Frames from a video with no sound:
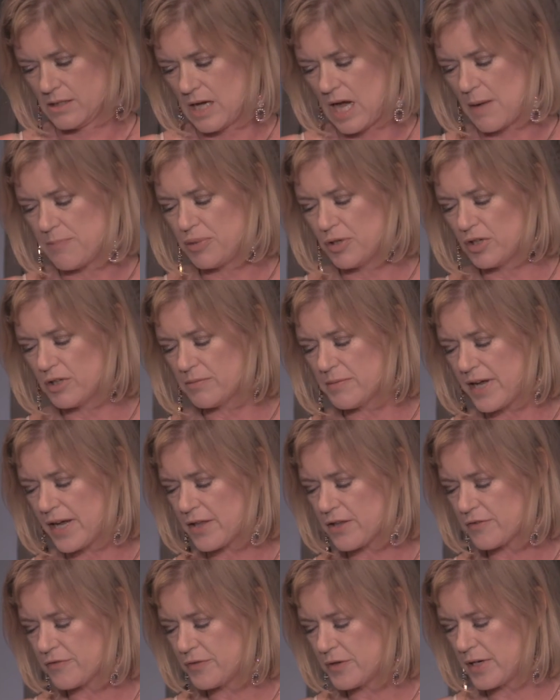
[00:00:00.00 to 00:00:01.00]
I pulled my
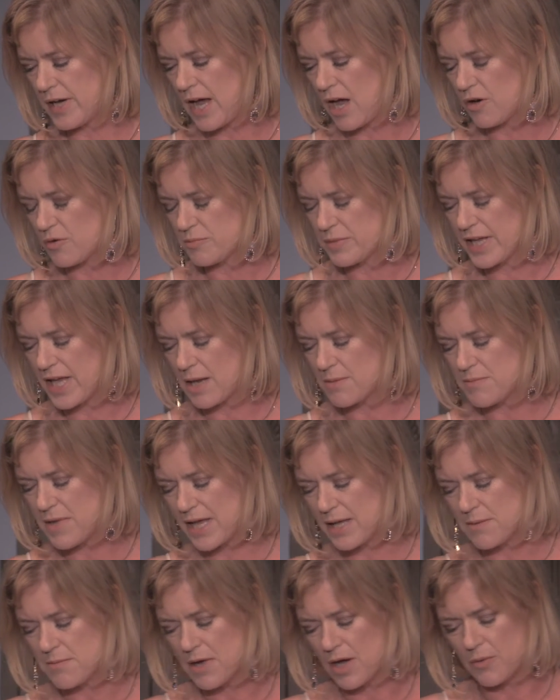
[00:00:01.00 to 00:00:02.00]
other foot out and began
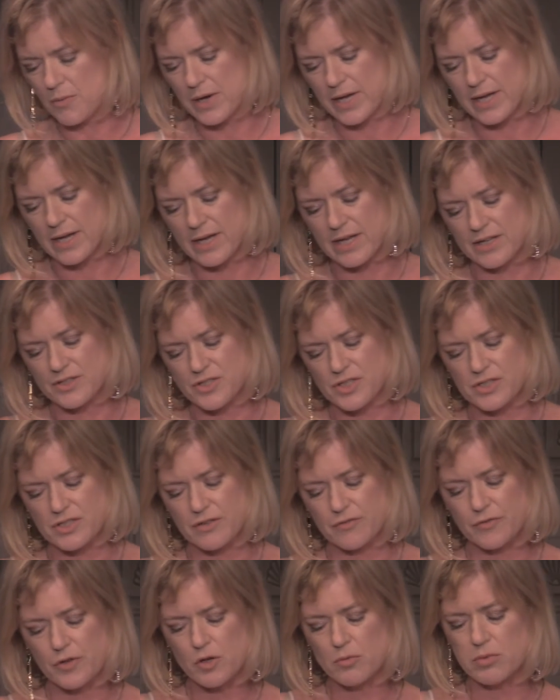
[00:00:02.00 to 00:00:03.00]
making my way. I had
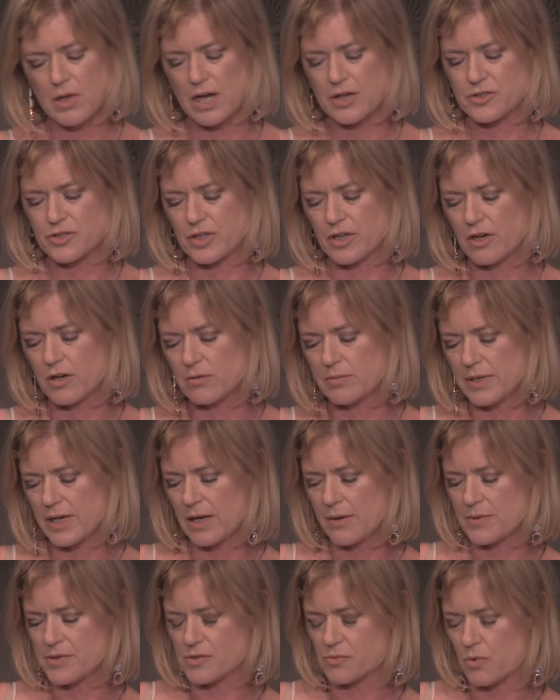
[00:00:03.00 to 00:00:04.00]
just a few blocks to go, but
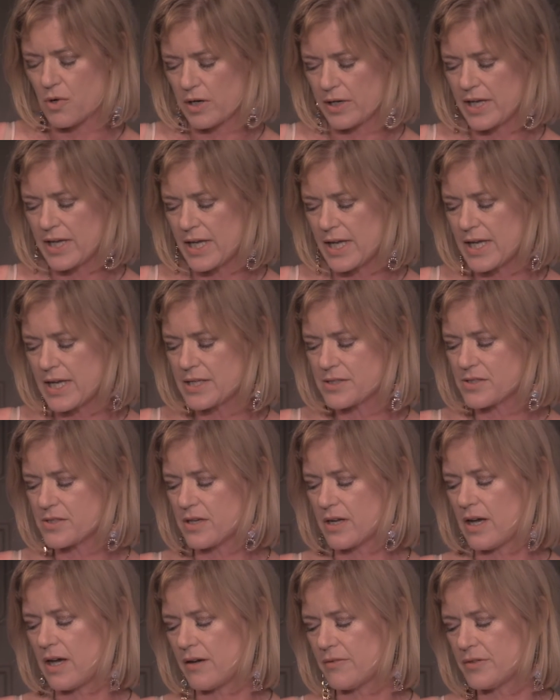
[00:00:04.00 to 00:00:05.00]
I was walking
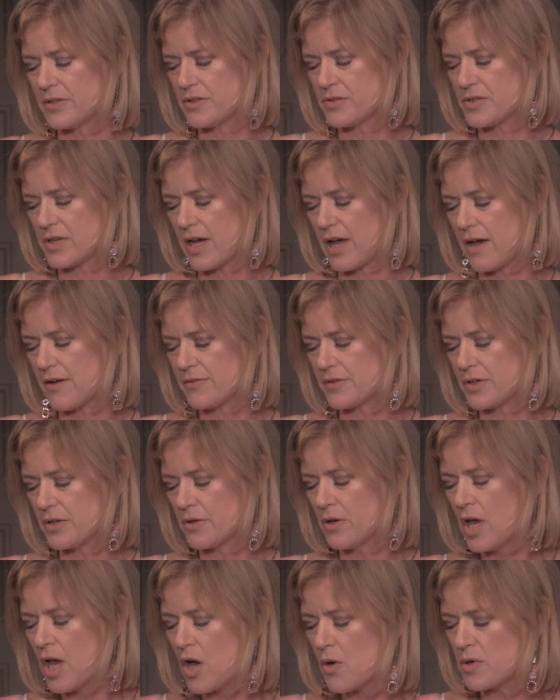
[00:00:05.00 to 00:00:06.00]
east, avenue to
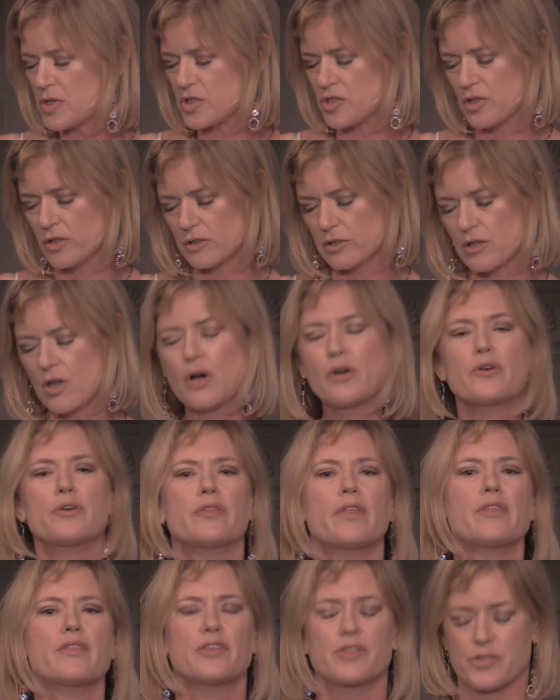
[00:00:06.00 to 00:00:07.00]
avenue, which took
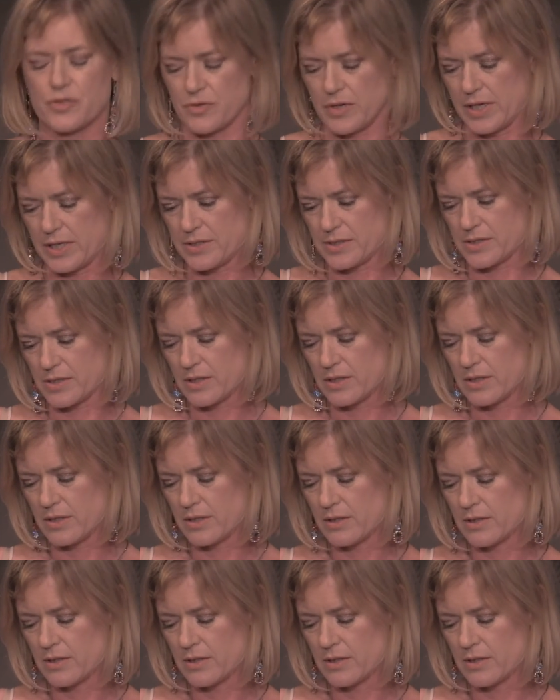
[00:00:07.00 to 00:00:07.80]
longer than the streets.